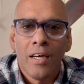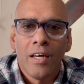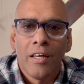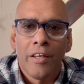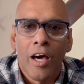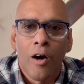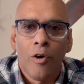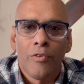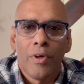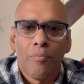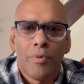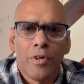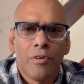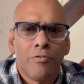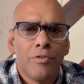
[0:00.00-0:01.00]
Now, the
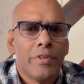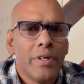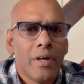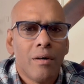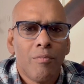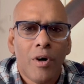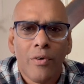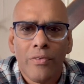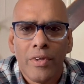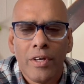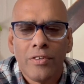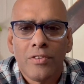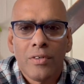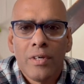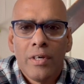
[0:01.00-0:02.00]
beautiful thing about
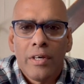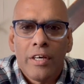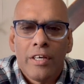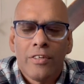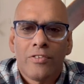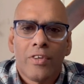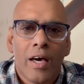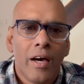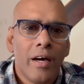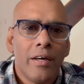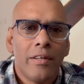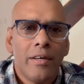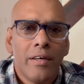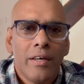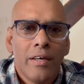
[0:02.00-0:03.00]
this is
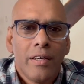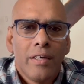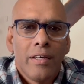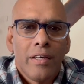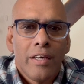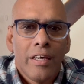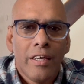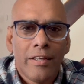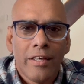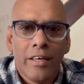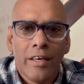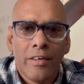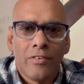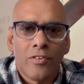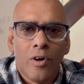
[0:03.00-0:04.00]
that it
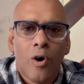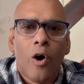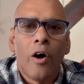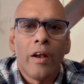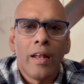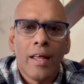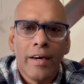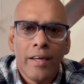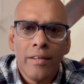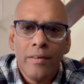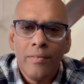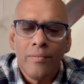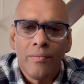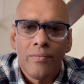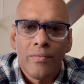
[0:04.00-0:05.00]
is online,
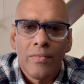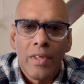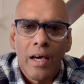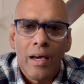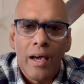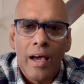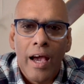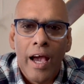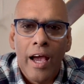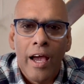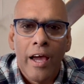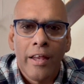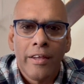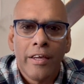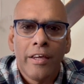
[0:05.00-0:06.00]

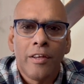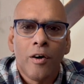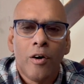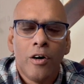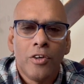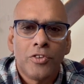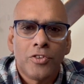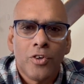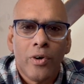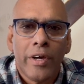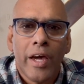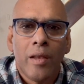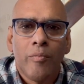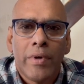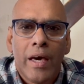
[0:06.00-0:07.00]
and it also
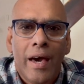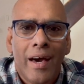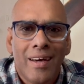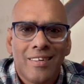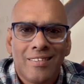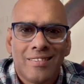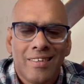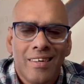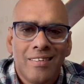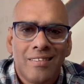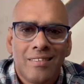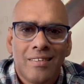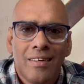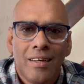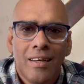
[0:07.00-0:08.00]
can be
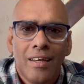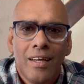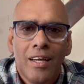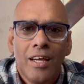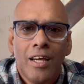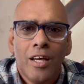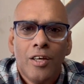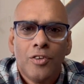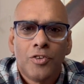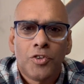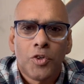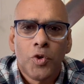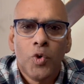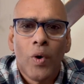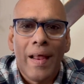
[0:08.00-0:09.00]
accessed
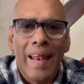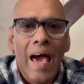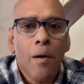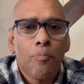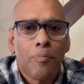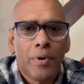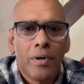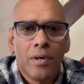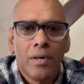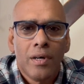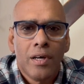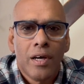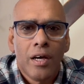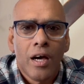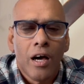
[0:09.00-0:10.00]
through an app
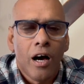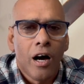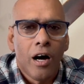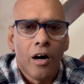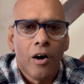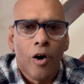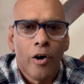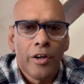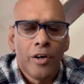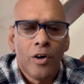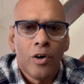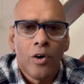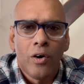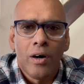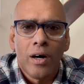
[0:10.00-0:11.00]
on
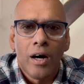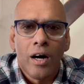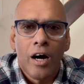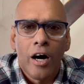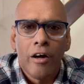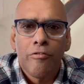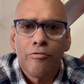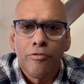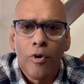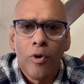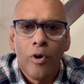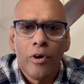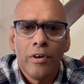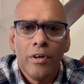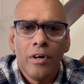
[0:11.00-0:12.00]
your
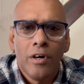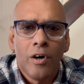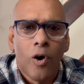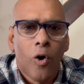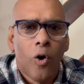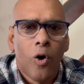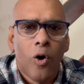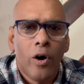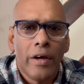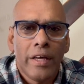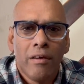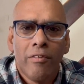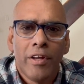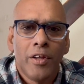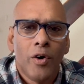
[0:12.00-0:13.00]
iPhone or
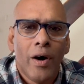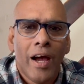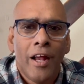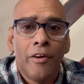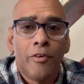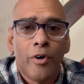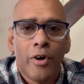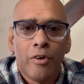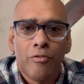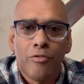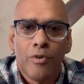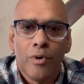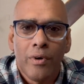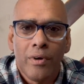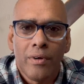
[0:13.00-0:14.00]
even your Android
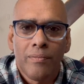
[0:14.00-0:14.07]
phone.